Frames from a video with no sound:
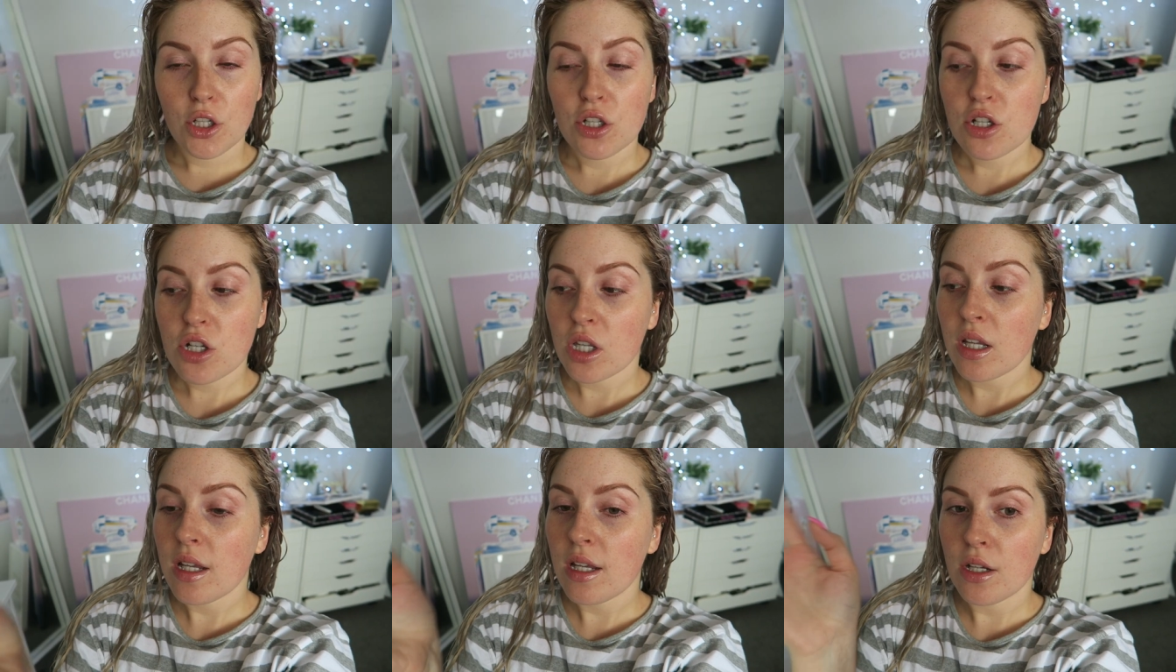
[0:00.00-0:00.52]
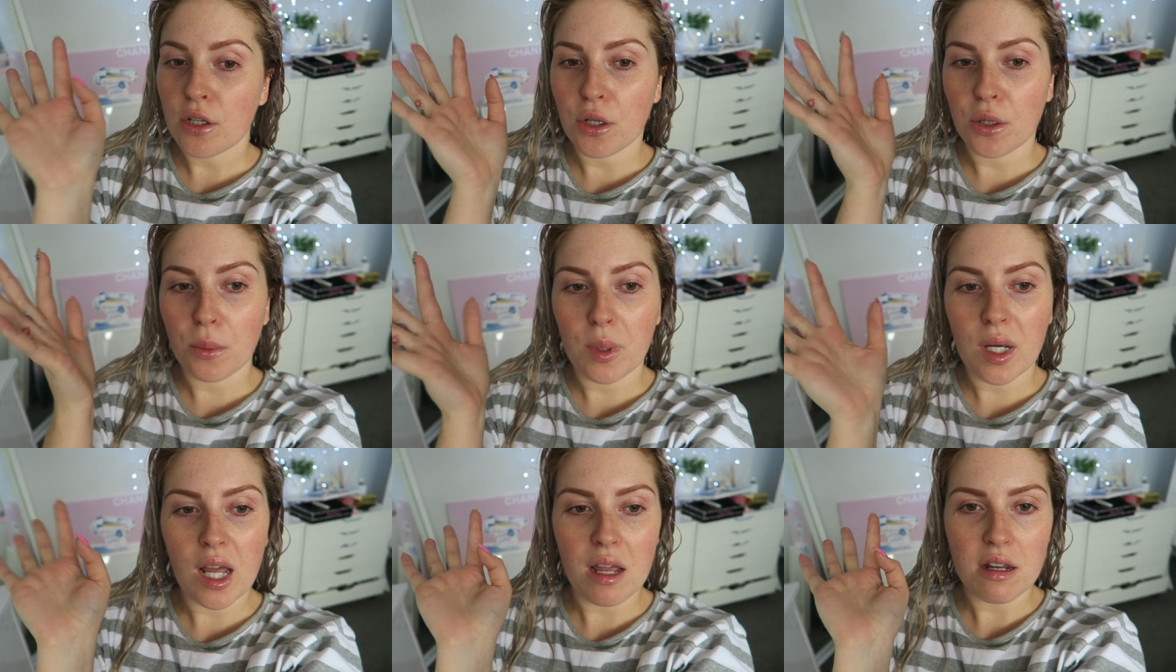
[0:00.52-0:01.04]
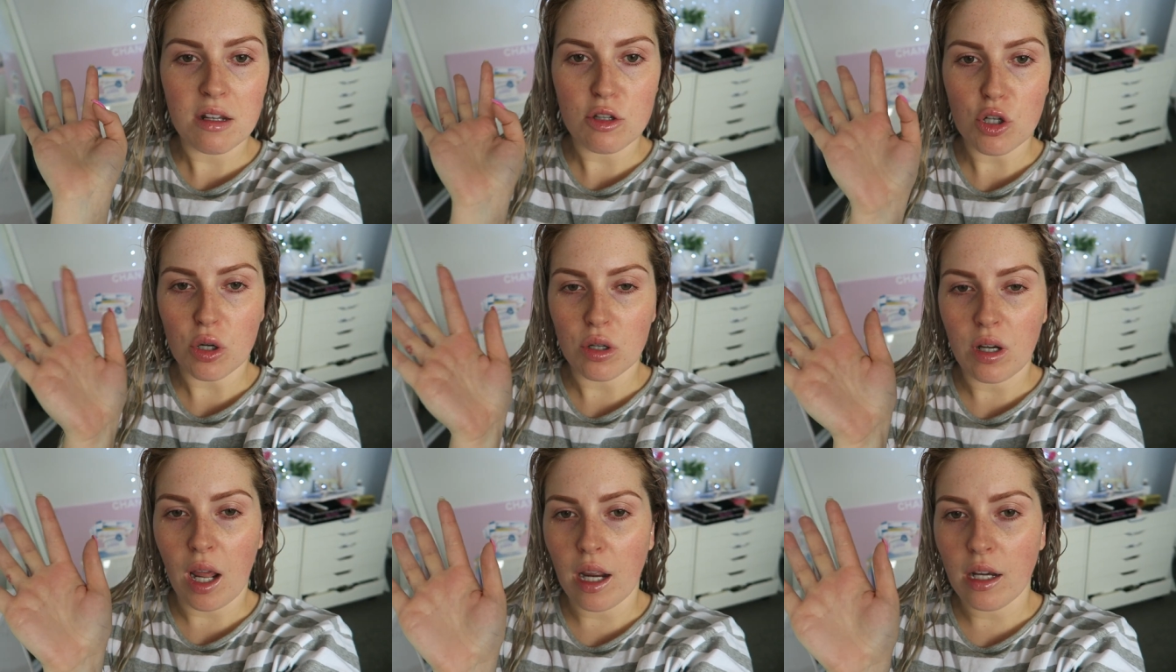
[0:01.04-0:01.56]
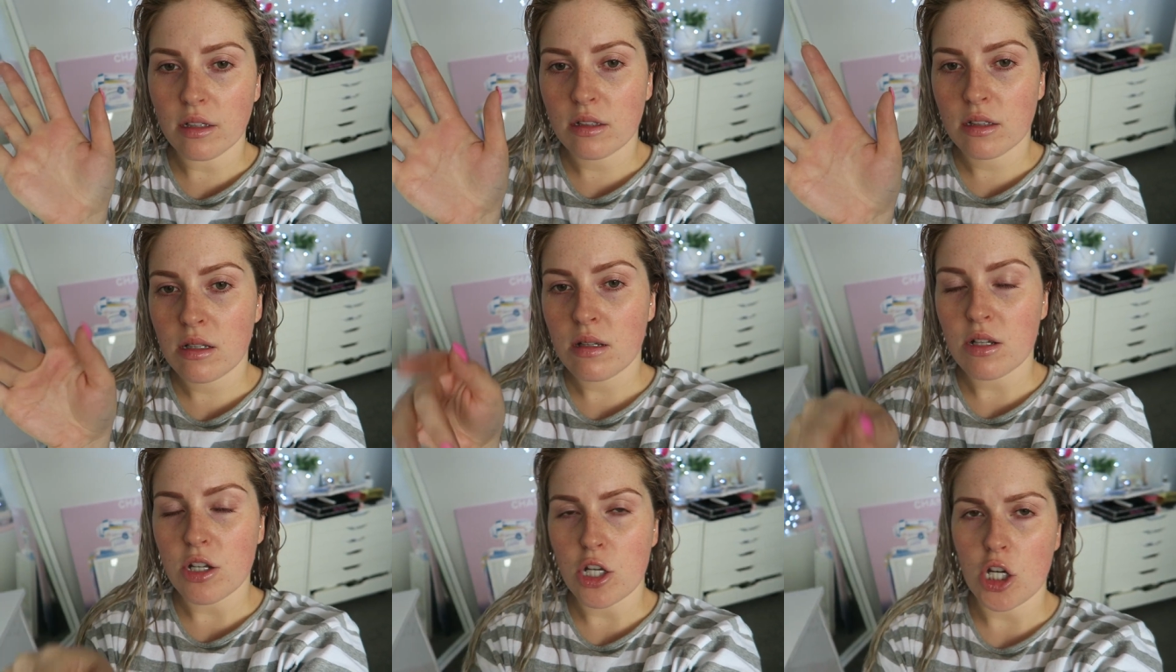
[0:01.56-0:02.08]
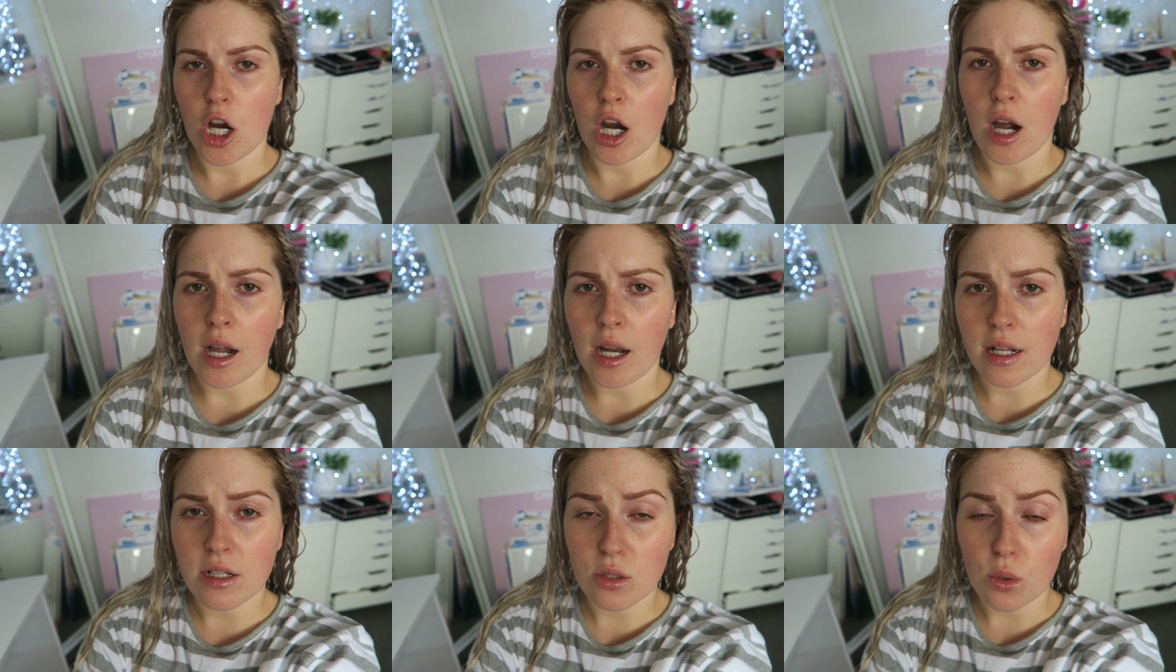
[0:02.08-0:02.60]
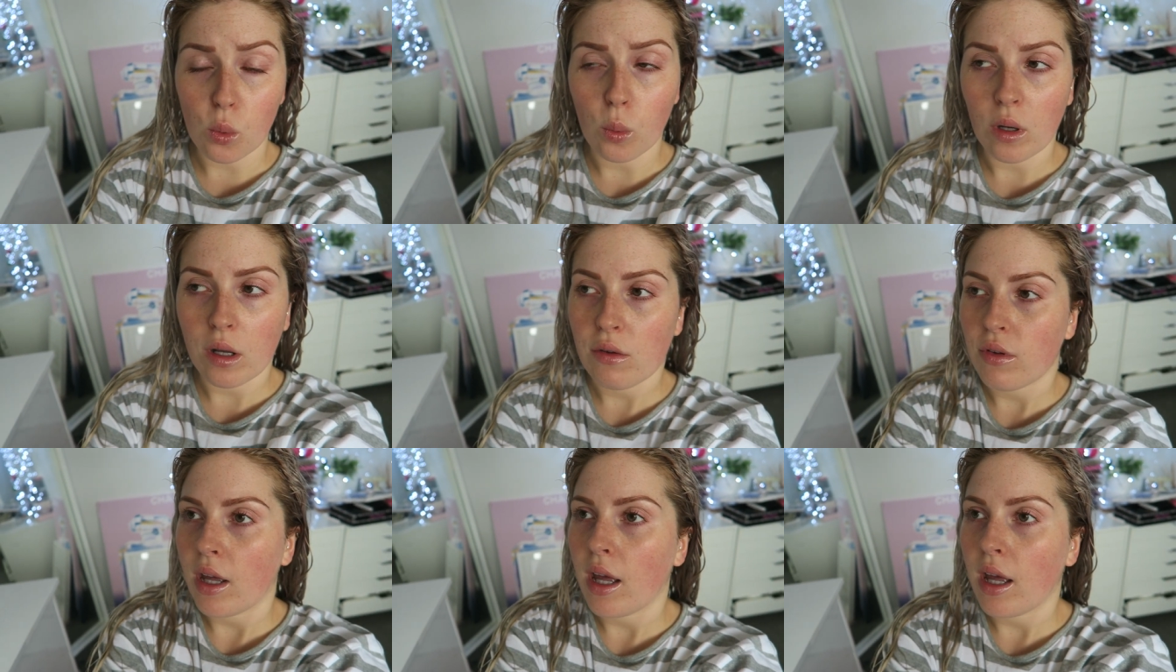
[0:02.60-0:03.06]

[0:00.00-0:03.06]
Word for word: Usually, you know, when I donate to charities or whatever,